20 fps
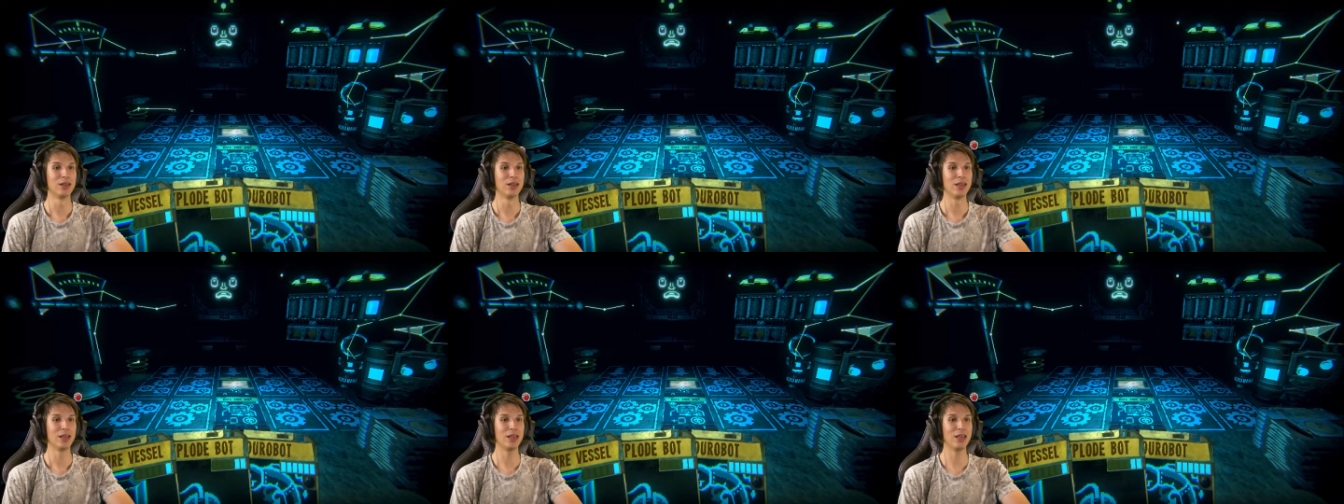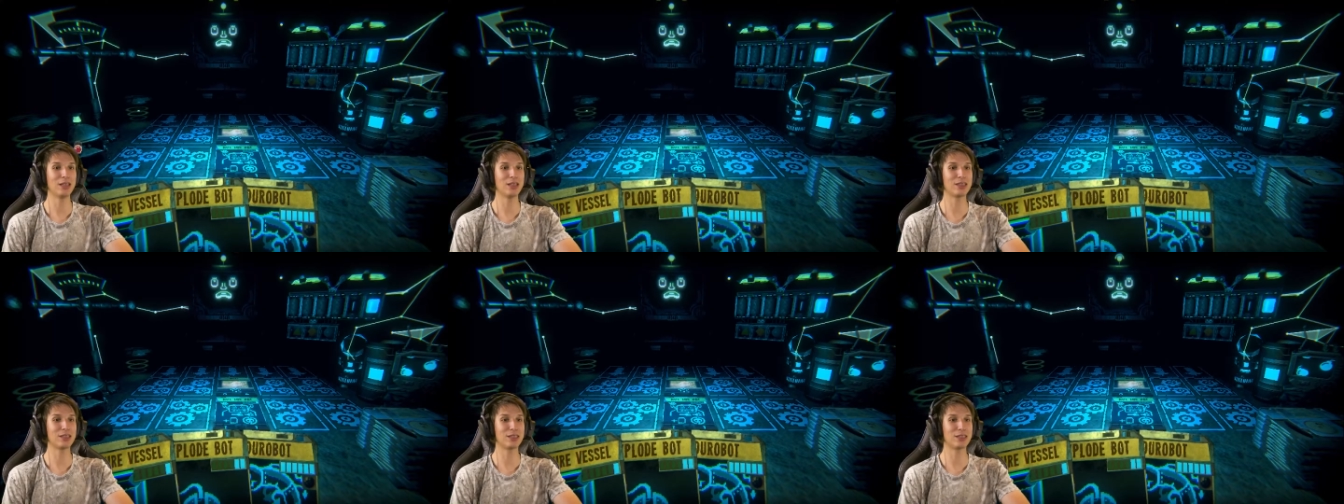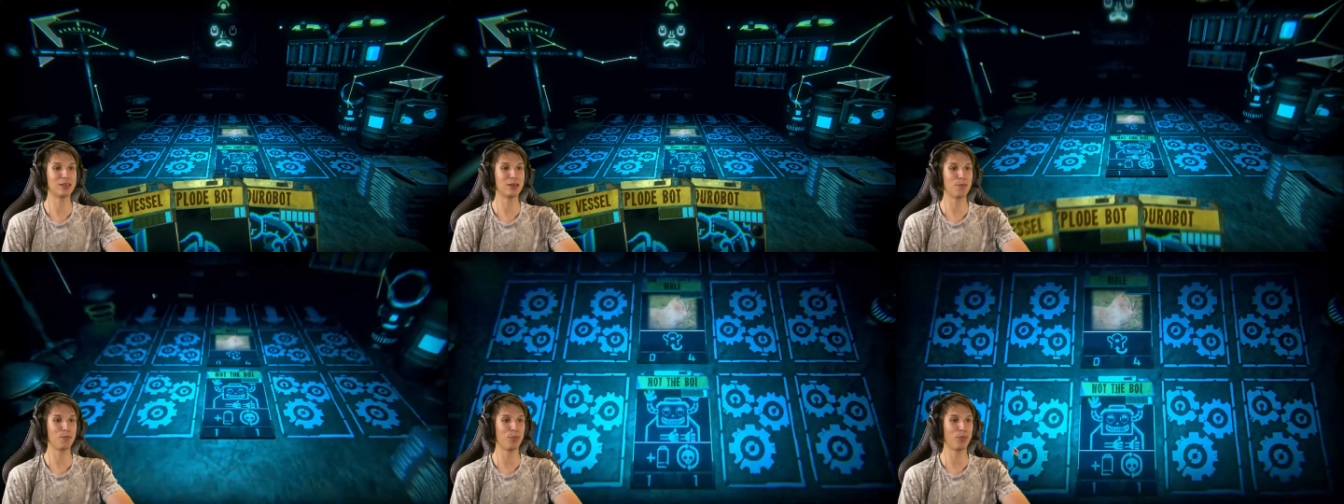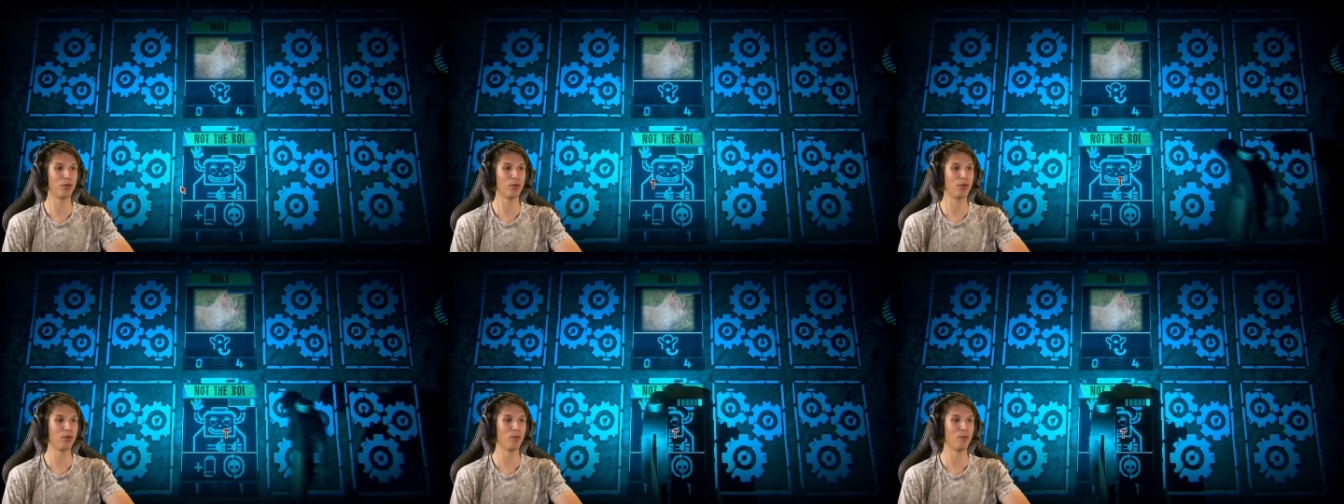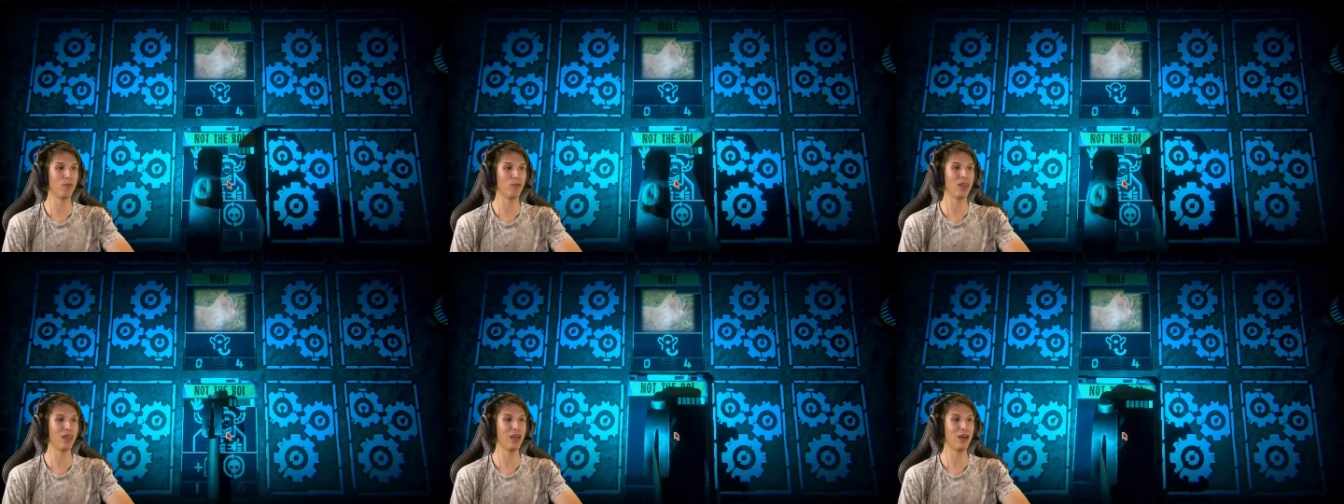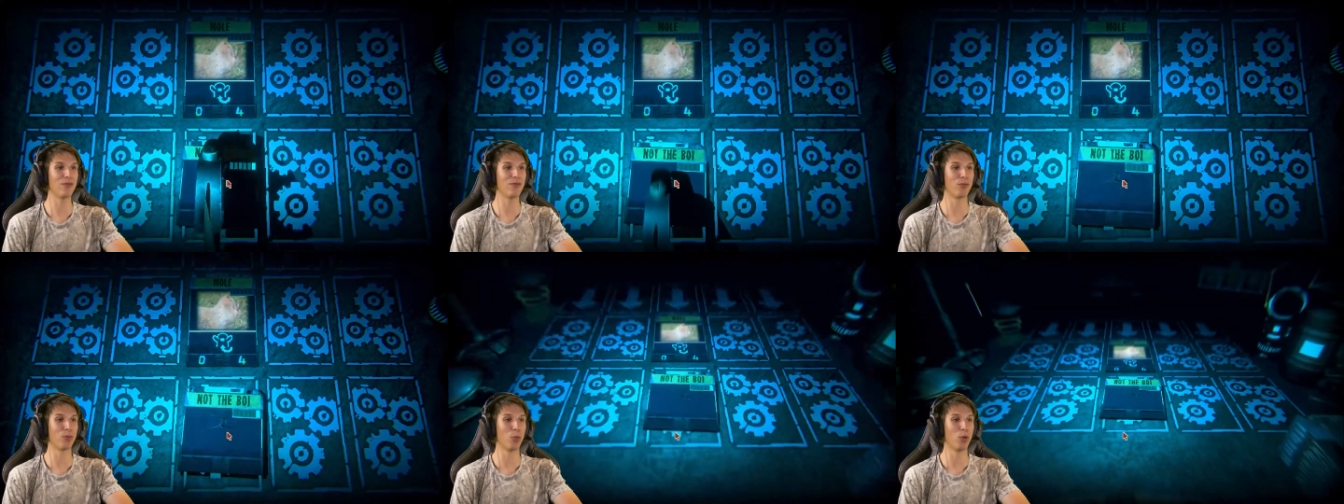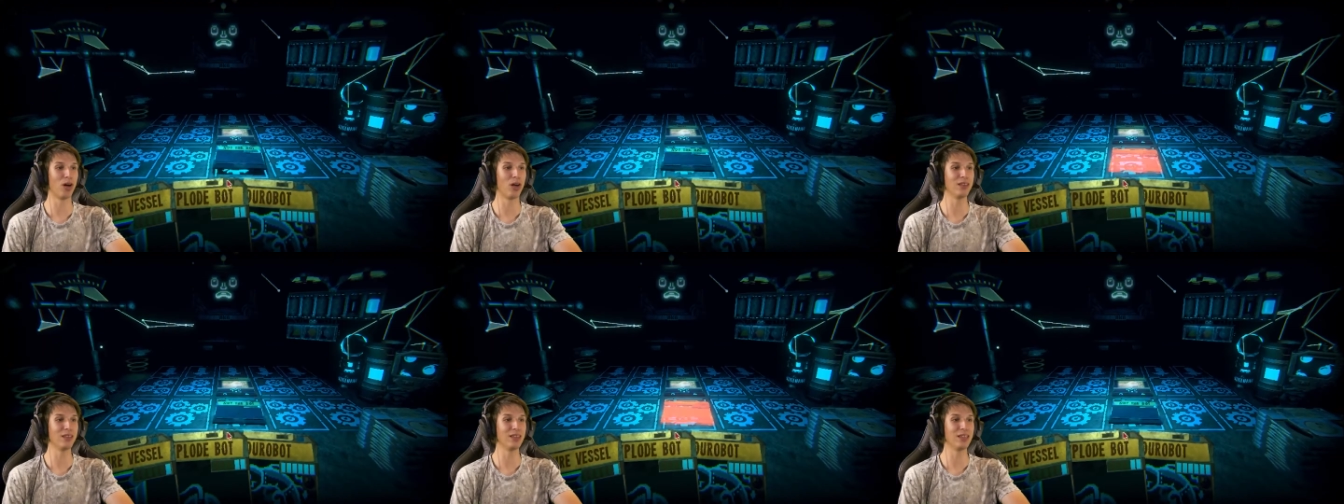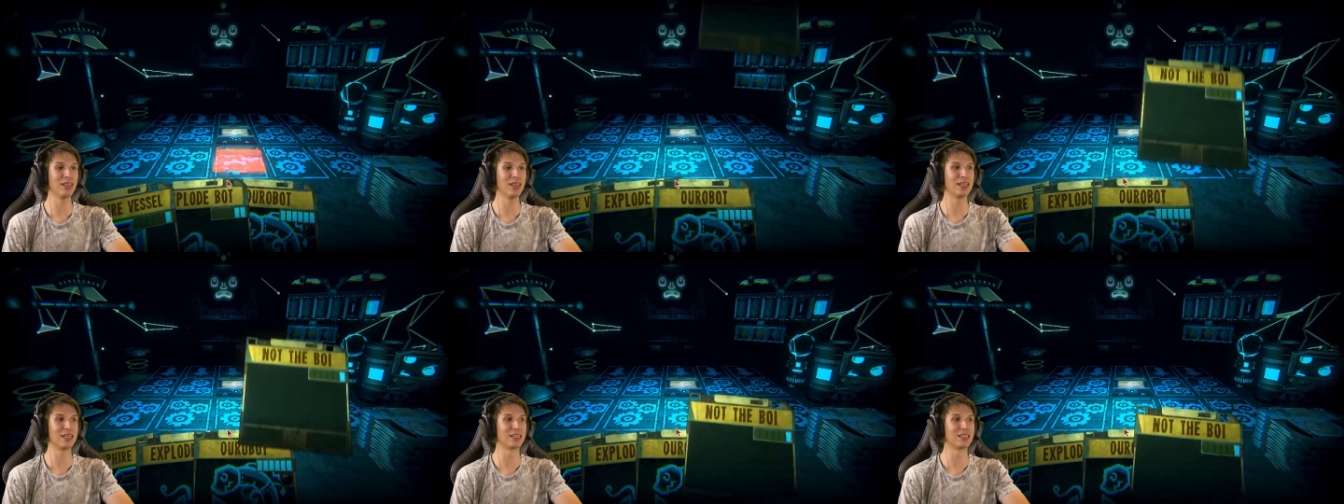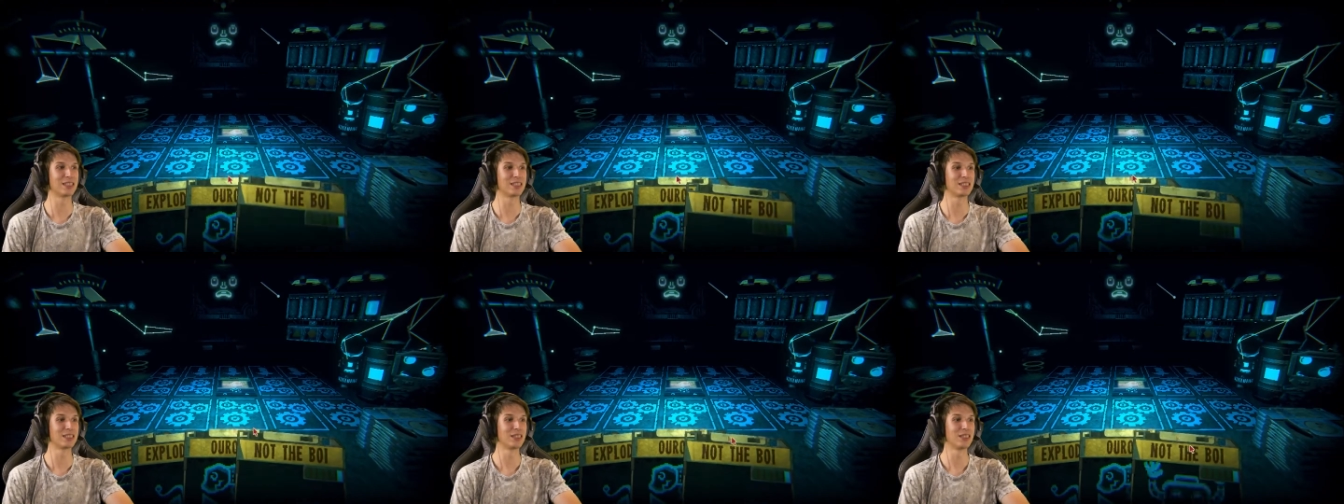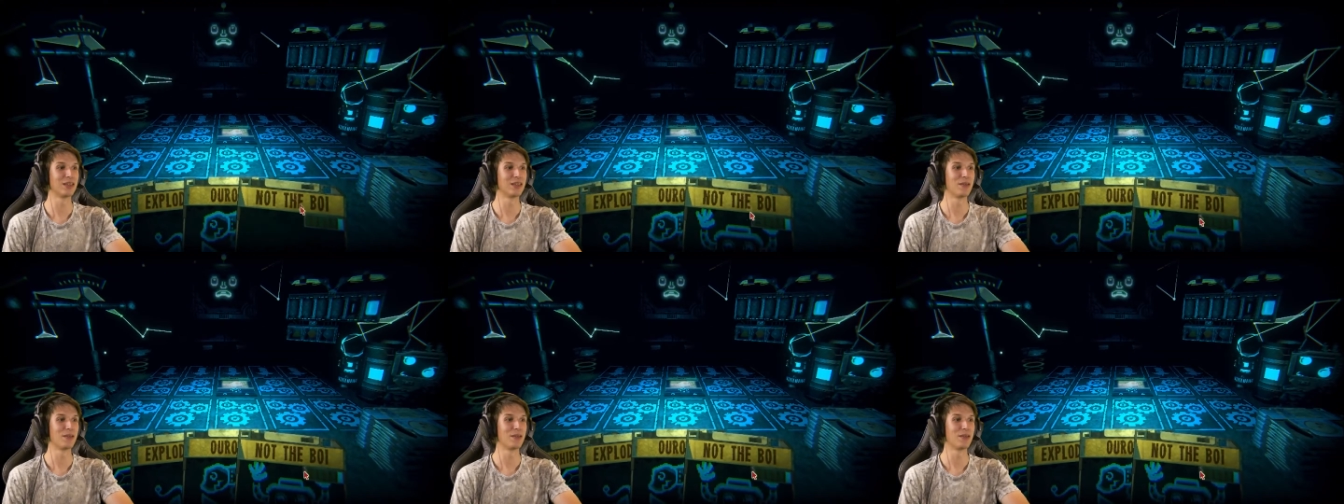It's the boy. We have won this.